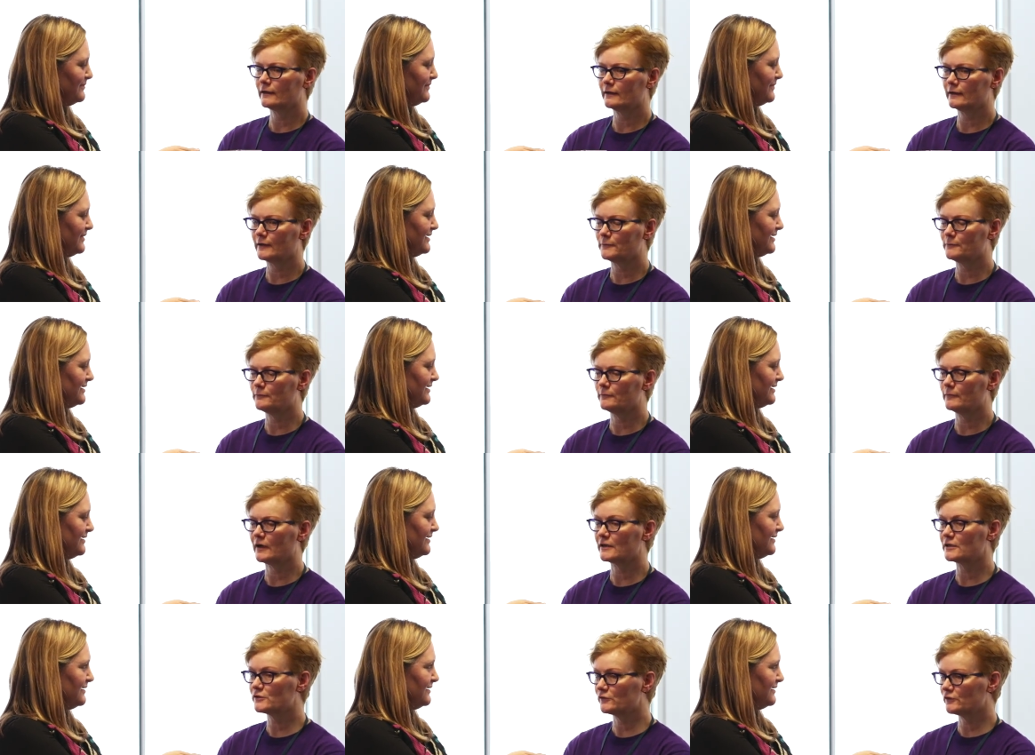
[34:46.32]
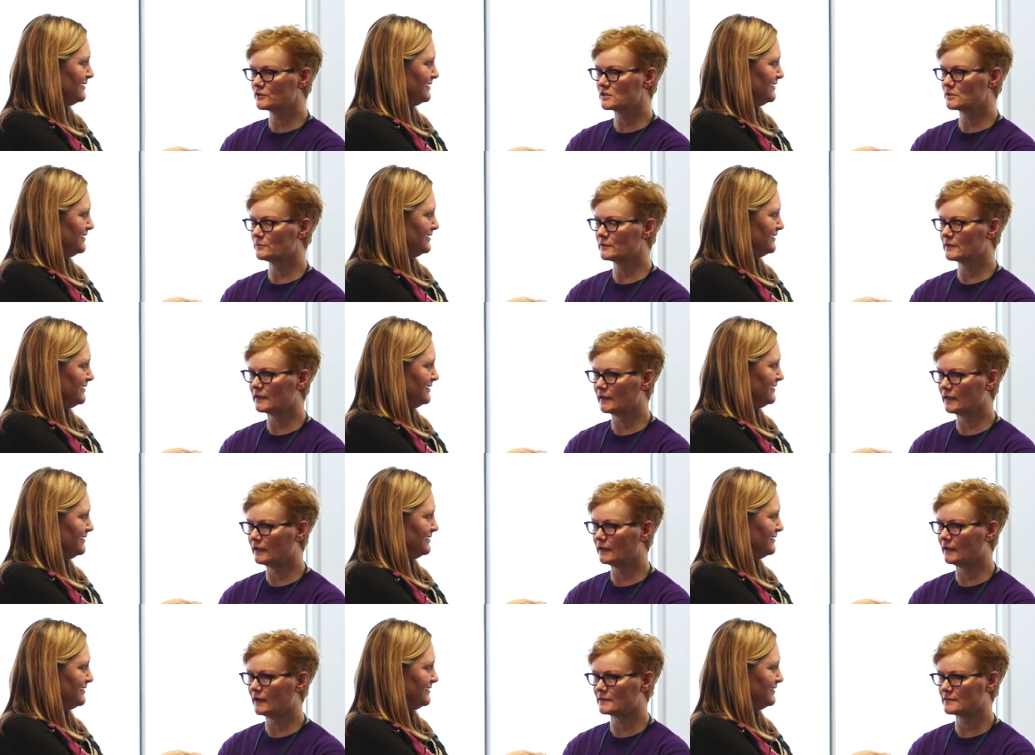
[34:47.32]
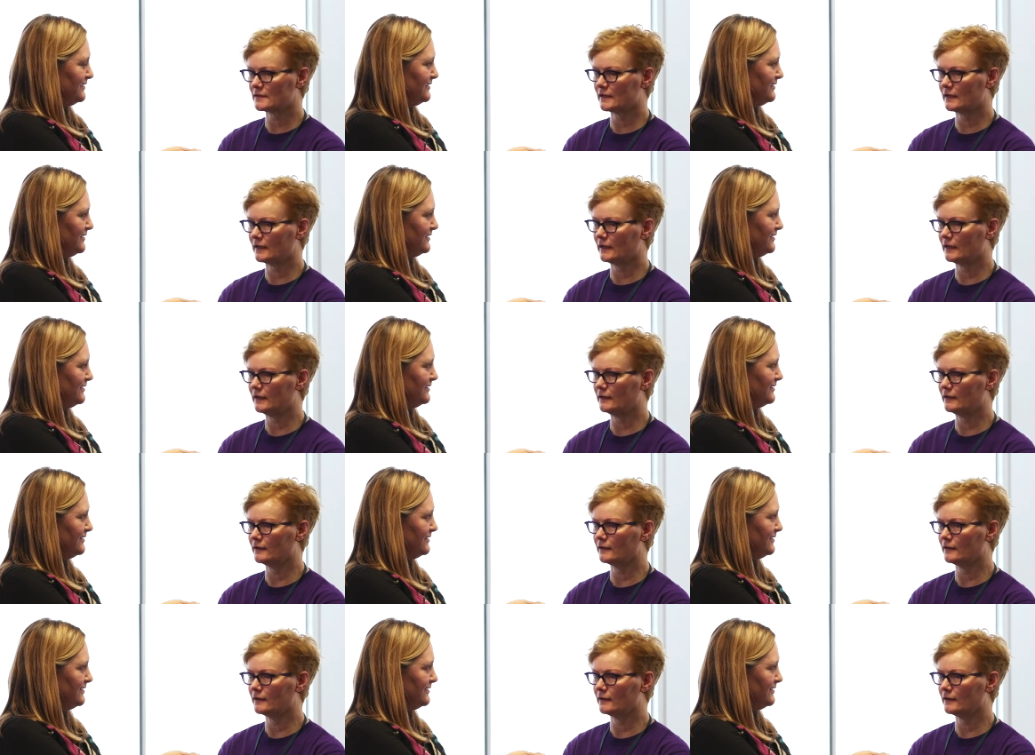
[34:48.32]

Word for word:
Speaker 1: Um, I interviewed somebody at a.